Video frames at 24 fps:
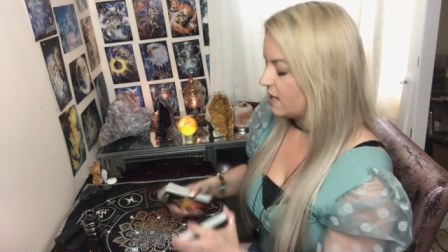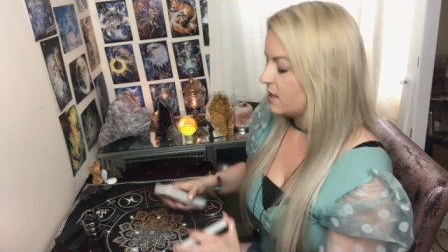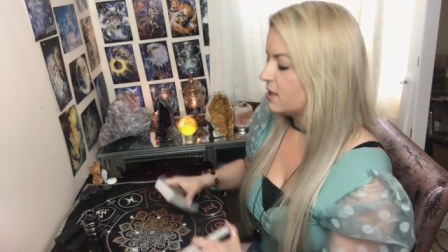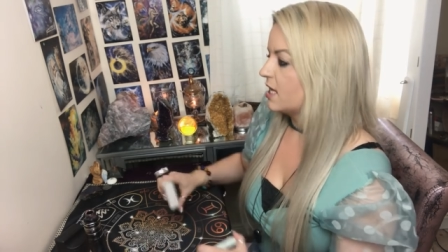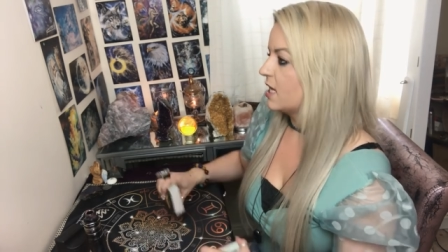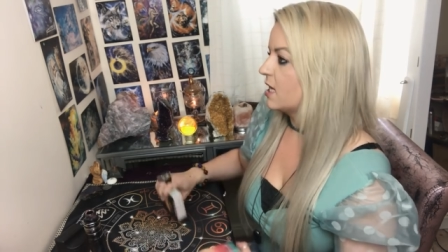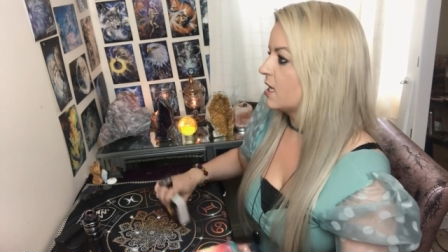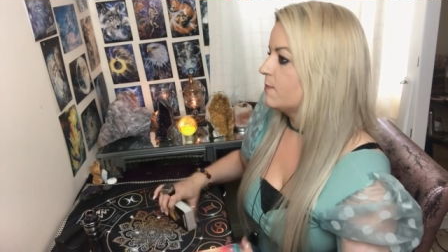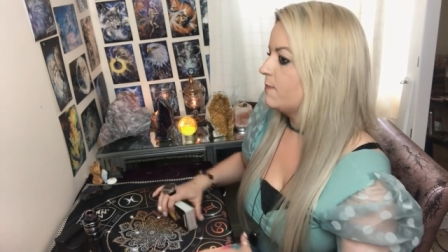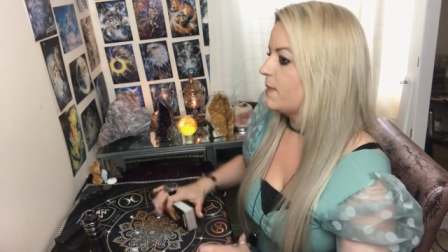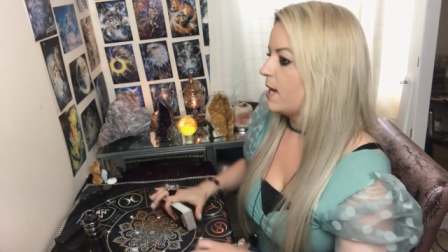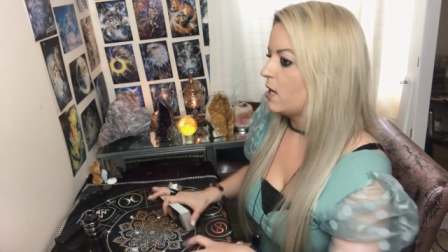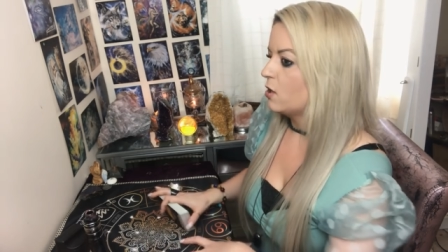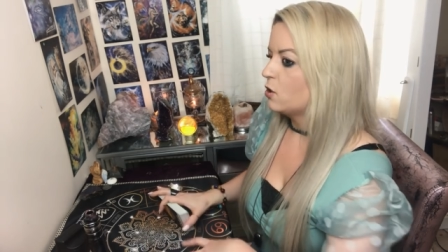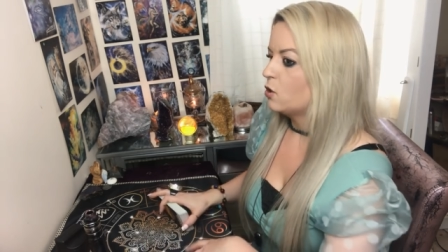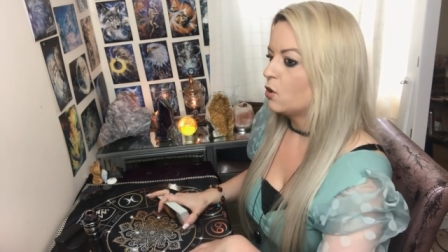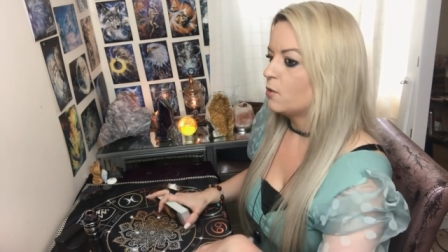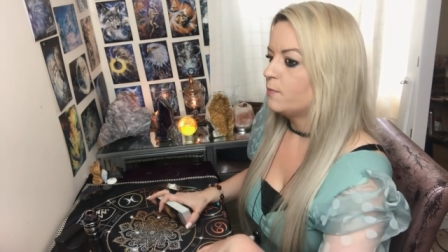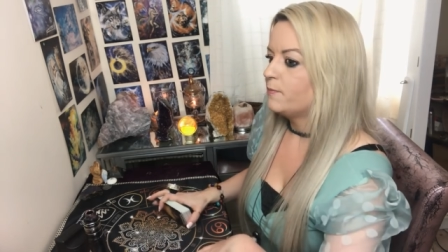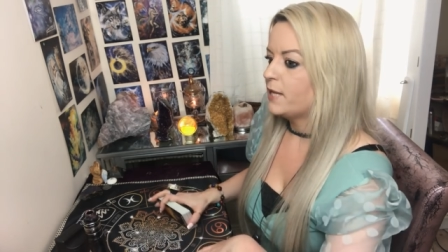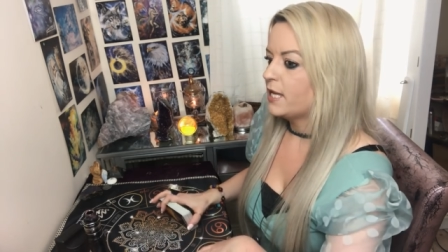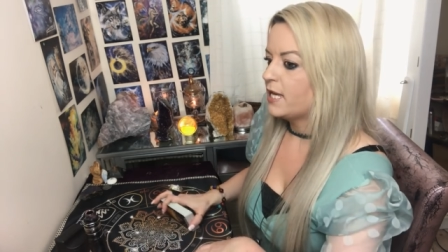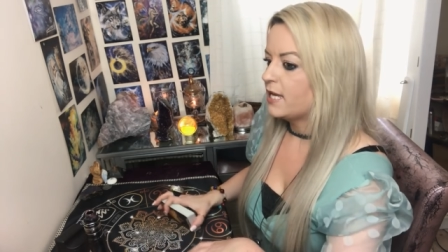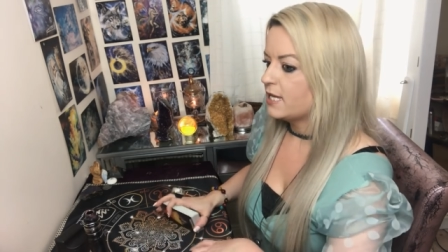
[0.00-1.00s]
think about your
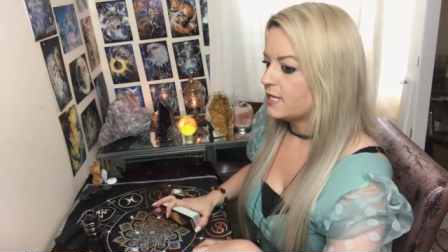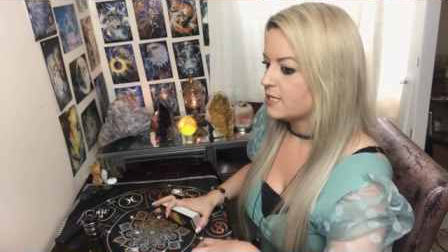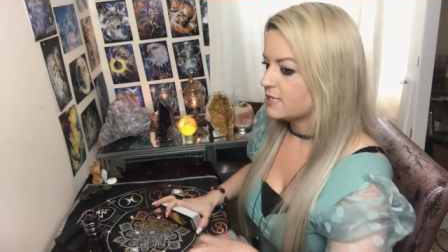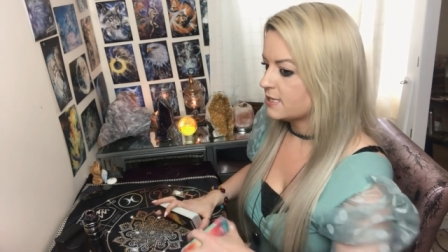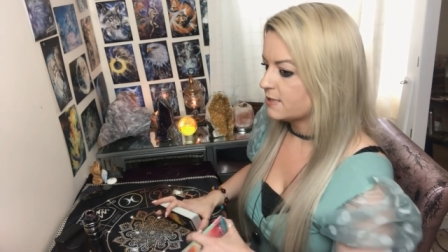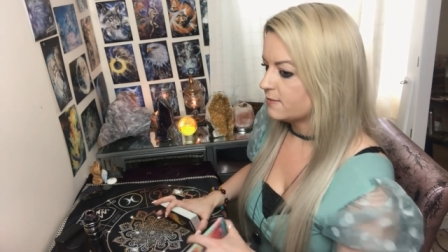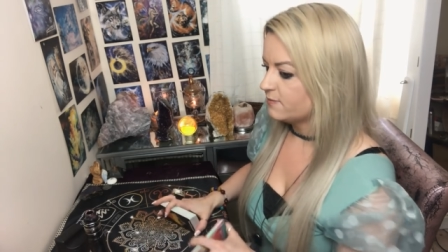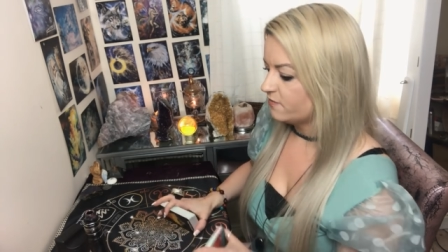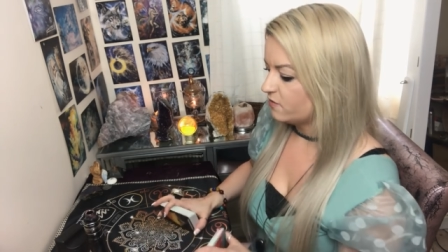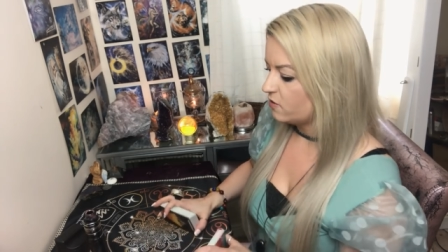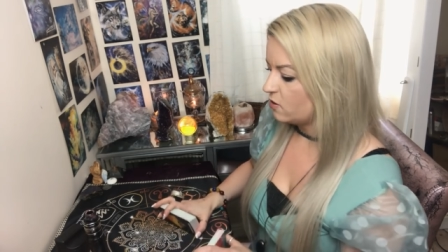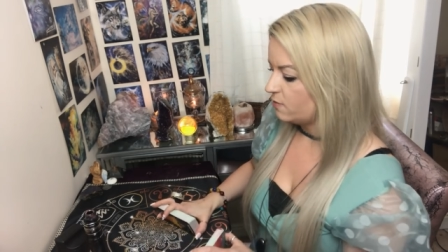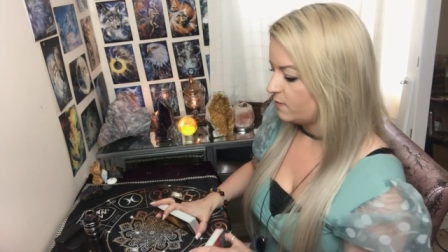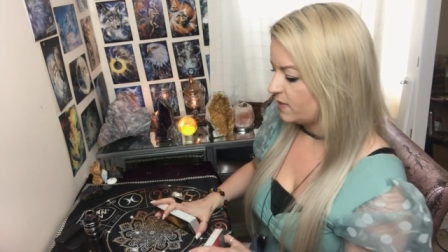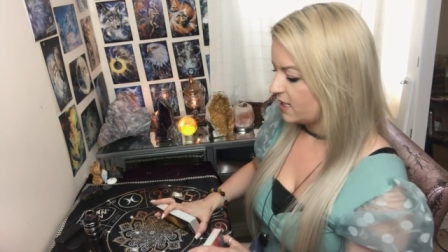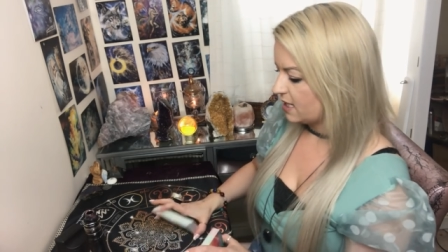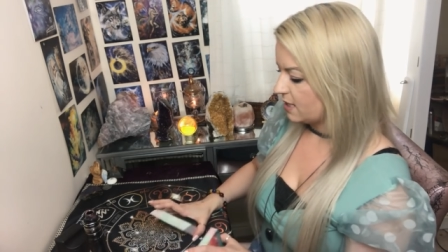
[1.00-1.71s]
person for me.